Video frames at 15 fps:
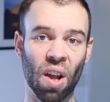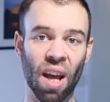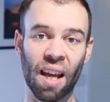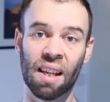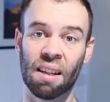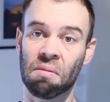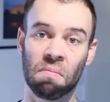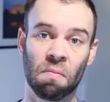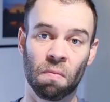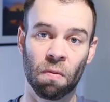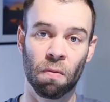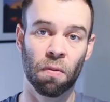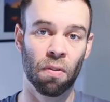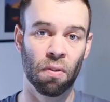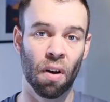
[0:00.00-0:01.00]
day,
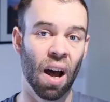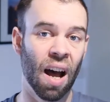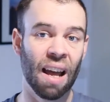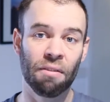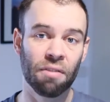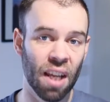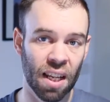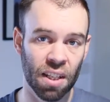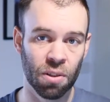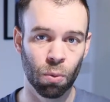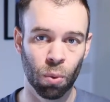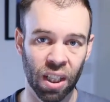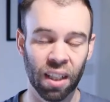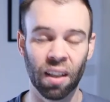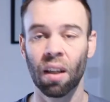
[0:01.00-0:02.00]
five days a
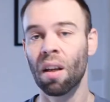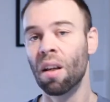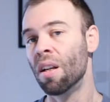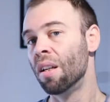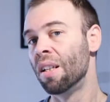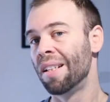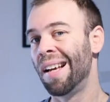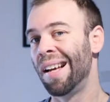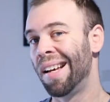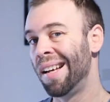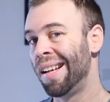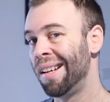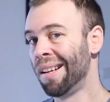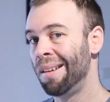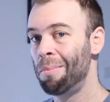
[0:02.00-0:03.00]
week,
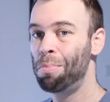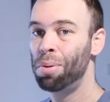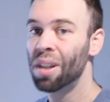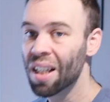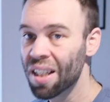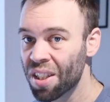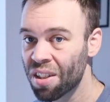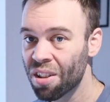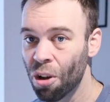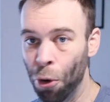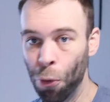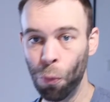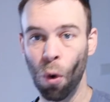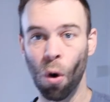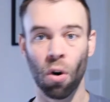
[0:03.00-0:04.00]
uh, plus
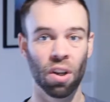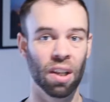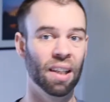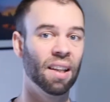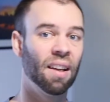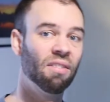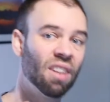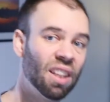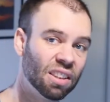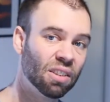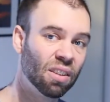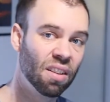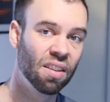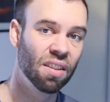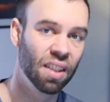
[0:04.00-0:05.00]
go walking and that
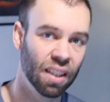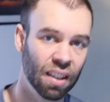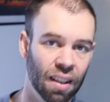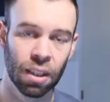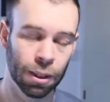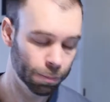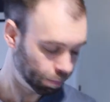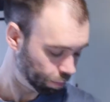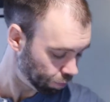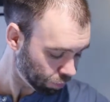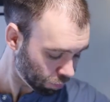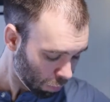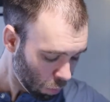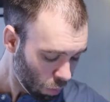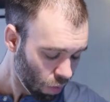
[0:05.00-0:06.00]
sort of thing. So
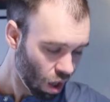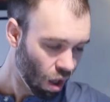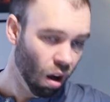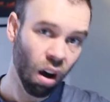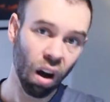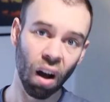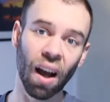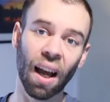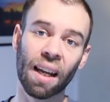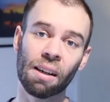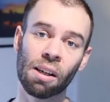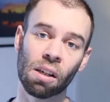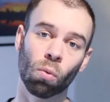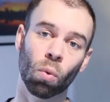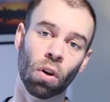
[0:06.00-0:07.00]

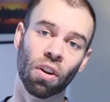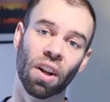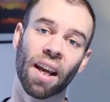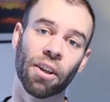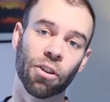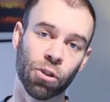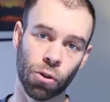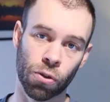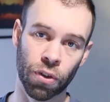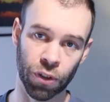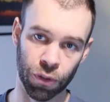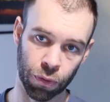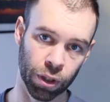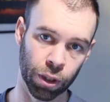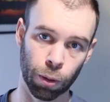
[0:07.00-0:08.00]
I want a shoe that
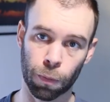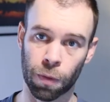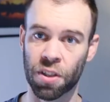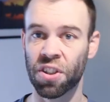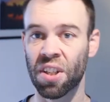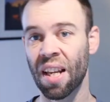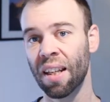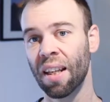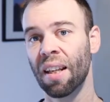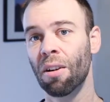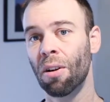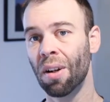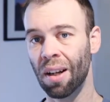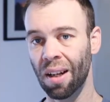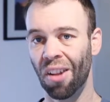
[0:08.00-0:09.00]
is really good for standing in
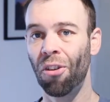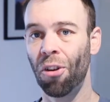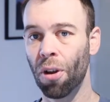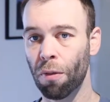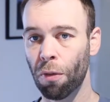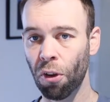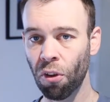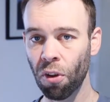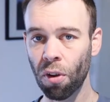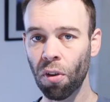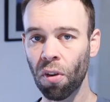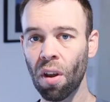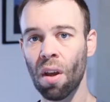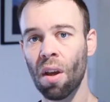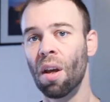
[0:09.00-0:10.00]
on hard
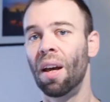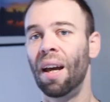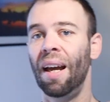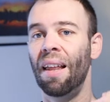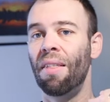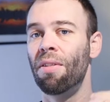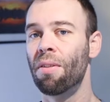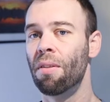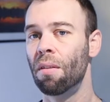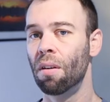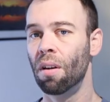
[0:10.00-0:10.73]
surfaces. And